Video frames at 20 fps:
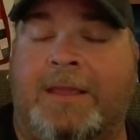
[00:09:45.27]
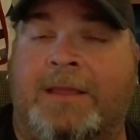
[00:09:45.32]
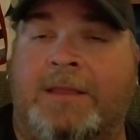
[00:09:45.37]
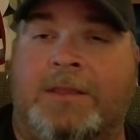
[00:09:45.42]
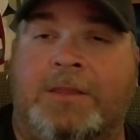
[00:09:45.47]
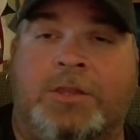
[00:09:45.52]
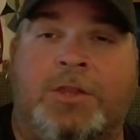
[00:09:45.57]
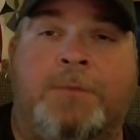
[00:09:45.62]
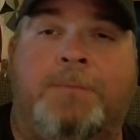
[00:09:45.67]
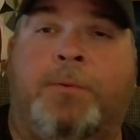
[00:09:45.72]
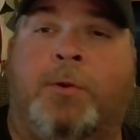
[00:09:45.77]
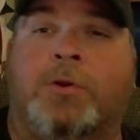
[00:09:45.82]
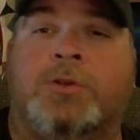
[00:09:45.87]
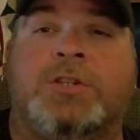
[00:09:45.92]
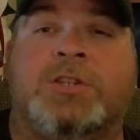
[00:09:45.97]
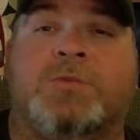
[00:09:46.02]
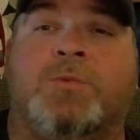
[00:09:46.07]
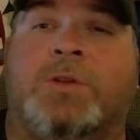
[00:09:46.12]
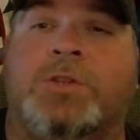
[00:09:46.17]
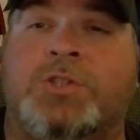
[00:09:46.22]
you
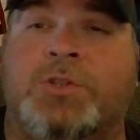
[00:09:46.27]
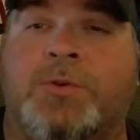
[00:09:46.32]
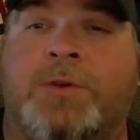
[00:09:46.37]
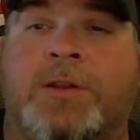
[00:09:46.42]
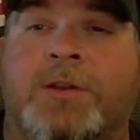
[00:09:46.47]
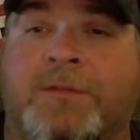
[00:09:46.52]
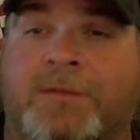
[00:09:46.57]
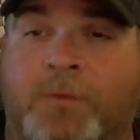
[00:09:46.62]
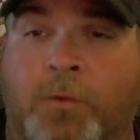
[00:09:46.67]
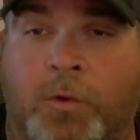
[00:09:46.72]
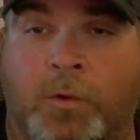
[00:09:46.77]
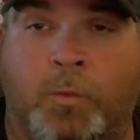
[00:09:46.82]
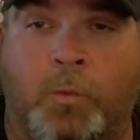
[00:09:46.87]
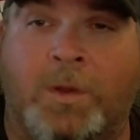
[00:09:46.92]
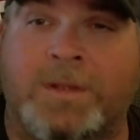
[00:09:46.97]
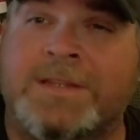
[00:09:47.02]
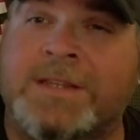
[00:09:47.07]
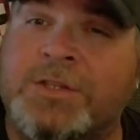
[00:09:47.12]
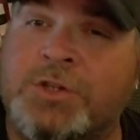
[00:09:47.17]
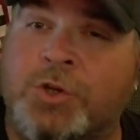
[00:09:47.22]
purchase what you can afford,
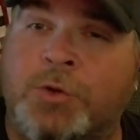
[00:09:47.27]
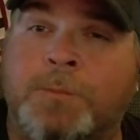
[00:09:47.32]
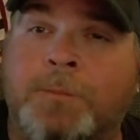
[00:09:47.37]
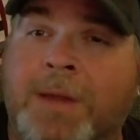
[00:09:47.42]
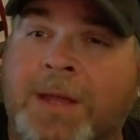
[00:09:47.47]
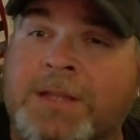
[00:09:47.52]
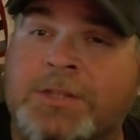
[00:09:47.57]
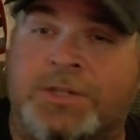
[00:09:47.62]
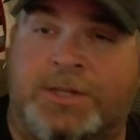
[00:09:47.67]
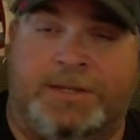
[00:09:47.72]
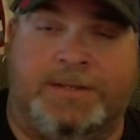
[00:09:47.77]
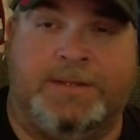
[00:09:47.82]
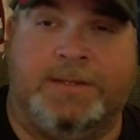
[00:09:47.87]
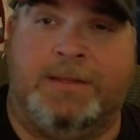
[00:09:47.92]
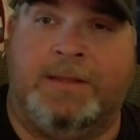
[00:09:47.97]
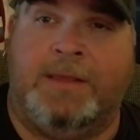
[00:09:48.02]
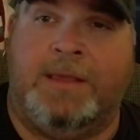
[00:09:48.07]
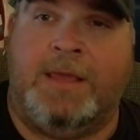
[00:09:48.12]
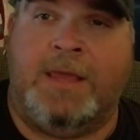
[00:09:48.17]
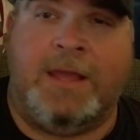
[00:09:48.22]
what's in your budget.
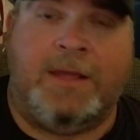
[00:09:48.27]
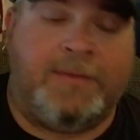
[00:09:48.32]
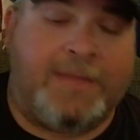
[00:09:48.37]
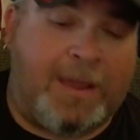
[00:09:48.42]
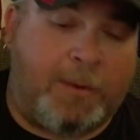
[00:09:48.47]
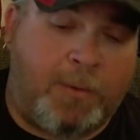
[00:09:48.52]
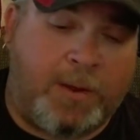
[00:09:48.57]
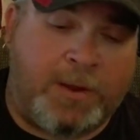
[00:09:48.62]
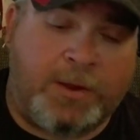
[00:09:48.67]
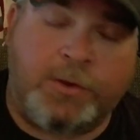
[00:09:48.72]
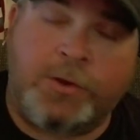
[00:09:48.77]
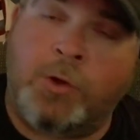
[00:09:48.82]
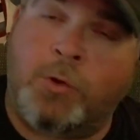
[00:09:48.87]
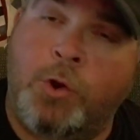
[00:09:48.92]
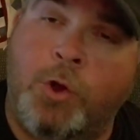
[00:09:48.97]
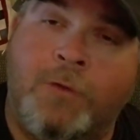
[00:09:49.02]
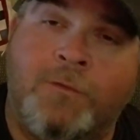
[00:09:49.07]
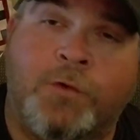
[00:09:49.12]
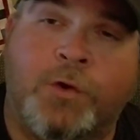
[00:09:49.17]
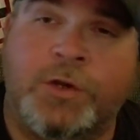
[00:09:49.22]
That way you don't
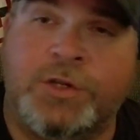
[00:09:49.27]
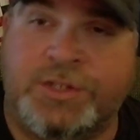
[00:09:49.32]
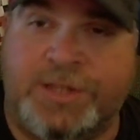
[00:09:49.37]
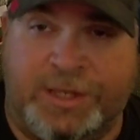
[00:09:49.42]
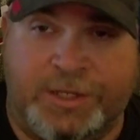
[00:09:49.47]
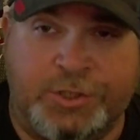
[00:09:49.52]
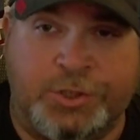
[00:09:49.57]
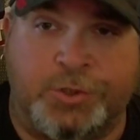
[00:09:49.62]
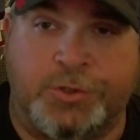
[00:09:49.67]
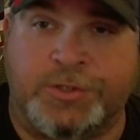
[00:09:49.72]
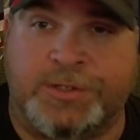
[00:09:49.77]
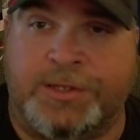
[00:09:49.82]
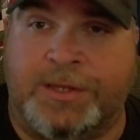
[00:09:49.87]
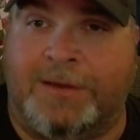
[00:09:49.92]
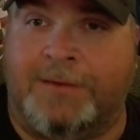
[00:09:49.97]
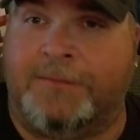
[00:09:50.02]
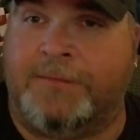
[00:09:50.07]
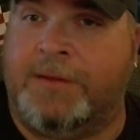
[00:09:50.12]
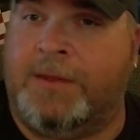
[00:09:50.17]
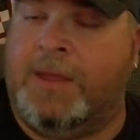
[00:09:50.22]
overextend
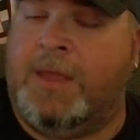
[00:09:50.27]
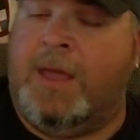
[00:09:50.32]
yourself.